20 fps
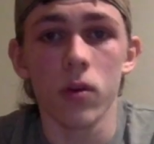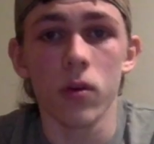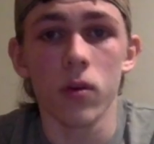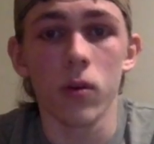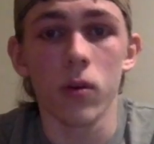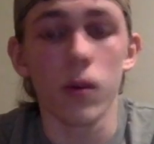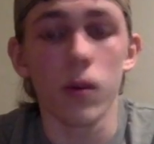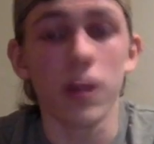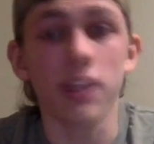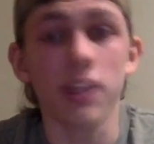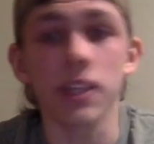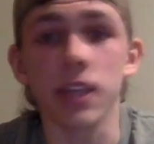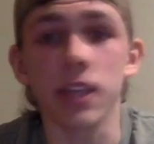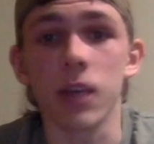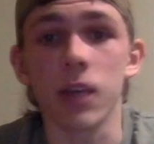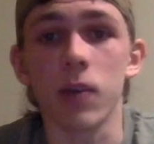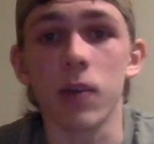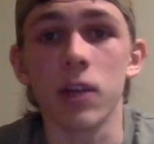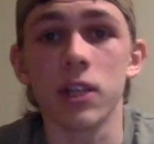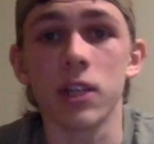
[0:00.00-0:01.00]
One last thing I
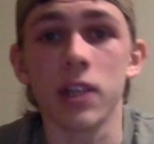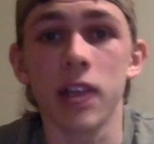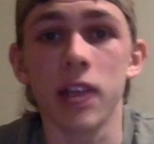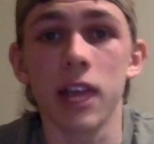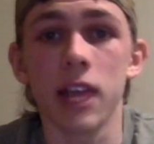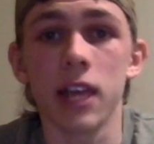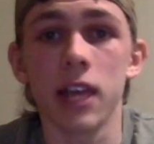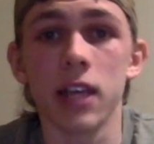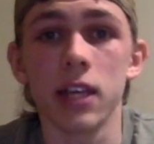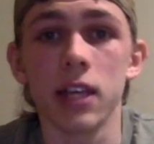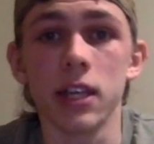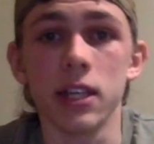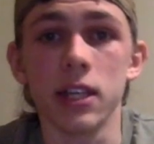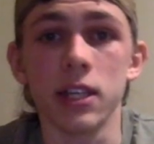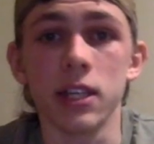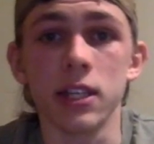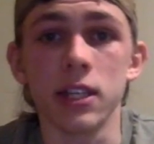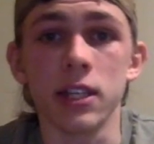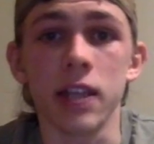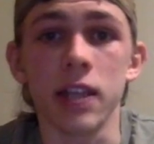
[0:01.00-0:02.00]
want to say
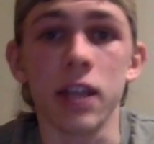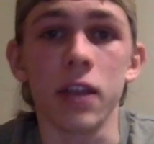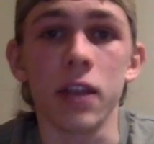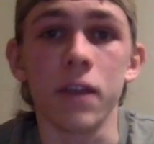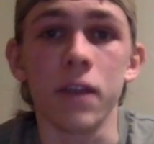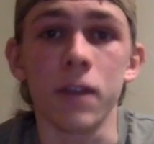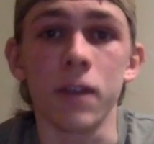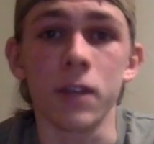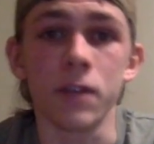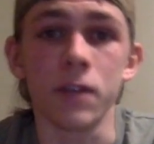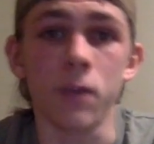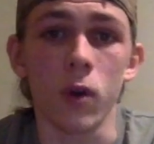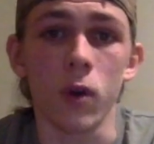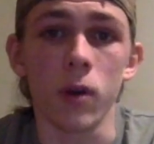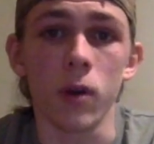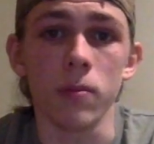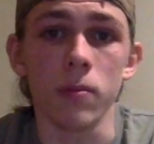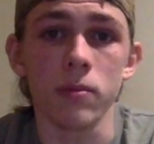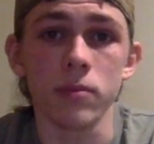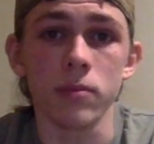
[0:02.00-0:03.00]
is thank you to First
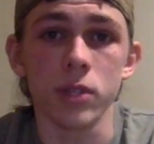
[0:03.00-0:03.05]
Phorm,